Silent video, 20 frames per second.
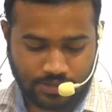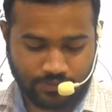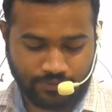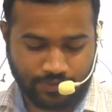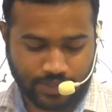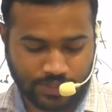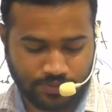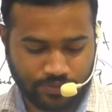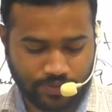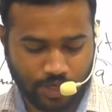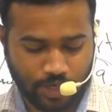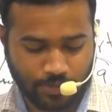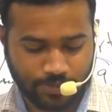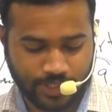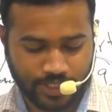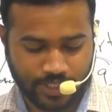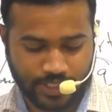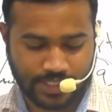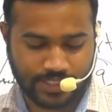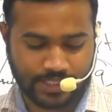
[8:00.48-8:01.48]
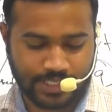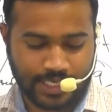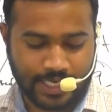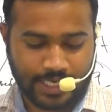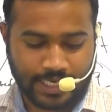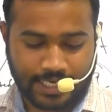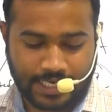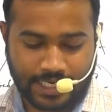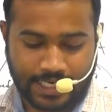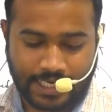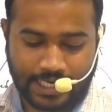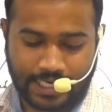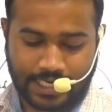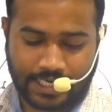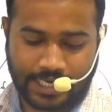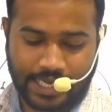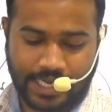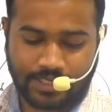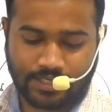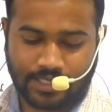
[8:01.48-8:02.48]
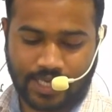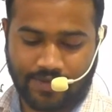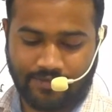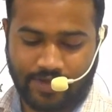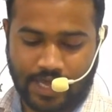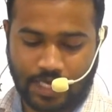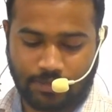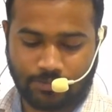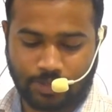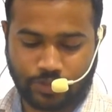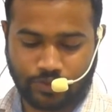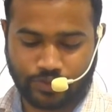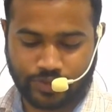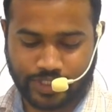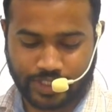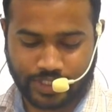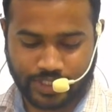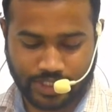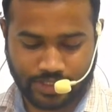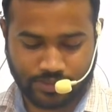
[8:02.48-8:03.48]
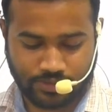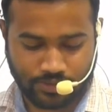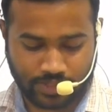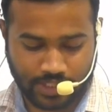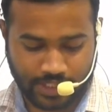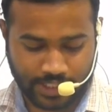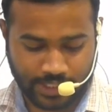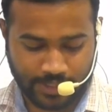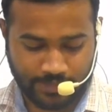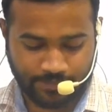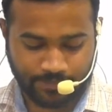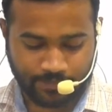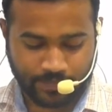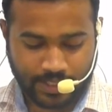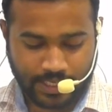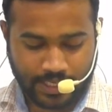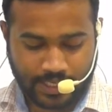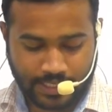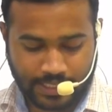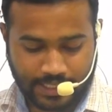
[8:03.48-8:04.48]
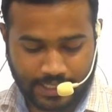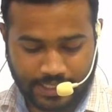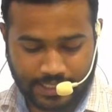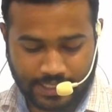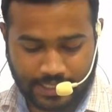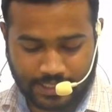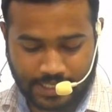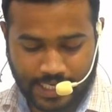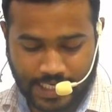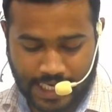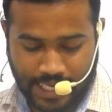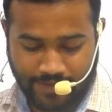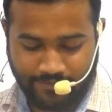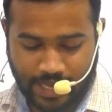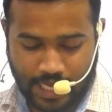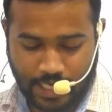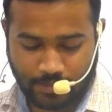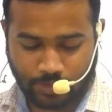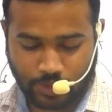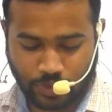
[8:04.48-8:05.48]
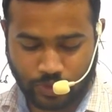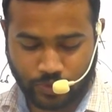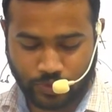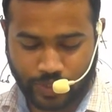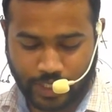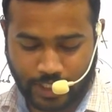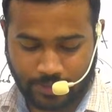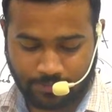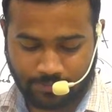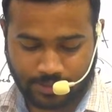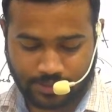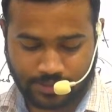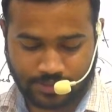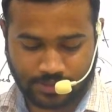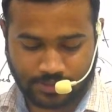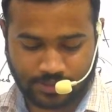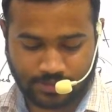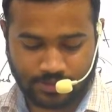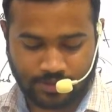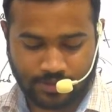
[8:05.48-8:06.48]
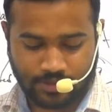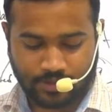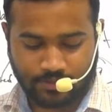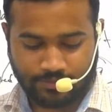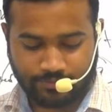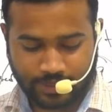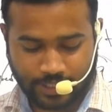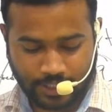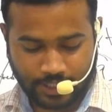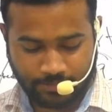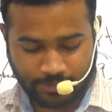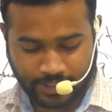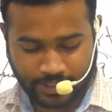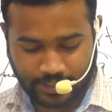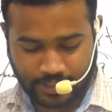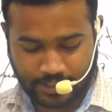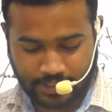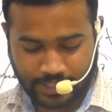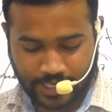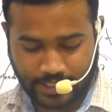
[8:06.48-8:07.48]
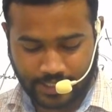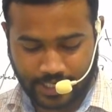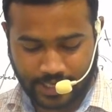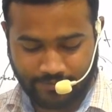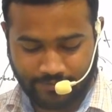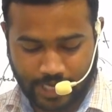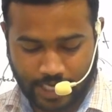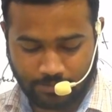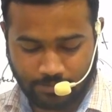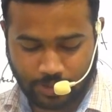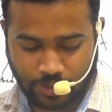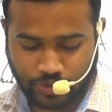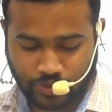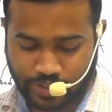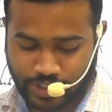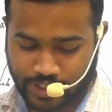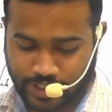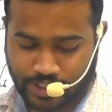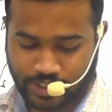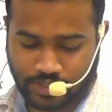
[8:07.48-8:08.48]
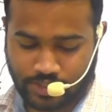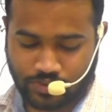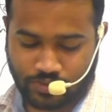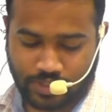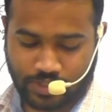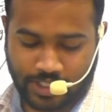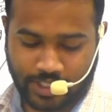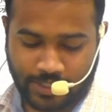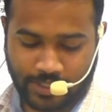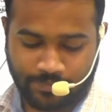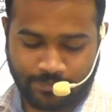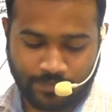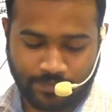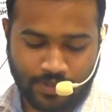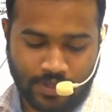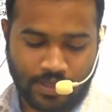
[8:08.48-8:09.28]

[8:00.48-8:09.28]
first one option is legal right available to citizens only, legal right available to any person, fundamental right available to citizens only,